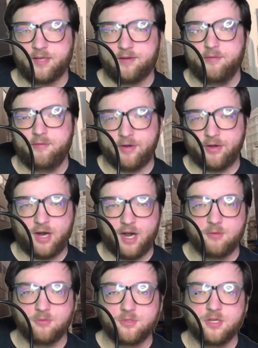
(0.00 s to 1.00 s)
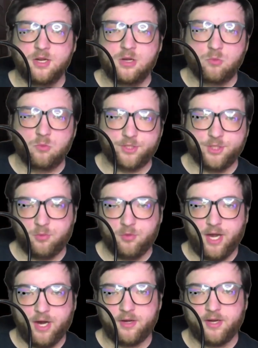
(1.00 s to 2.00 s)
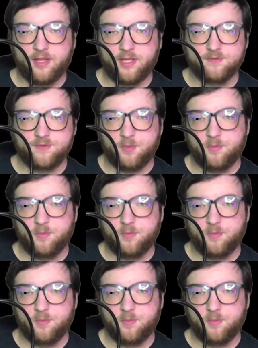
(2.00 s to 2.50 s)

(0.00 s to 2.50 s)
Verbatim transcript: figure out what to do with Harry in this film. They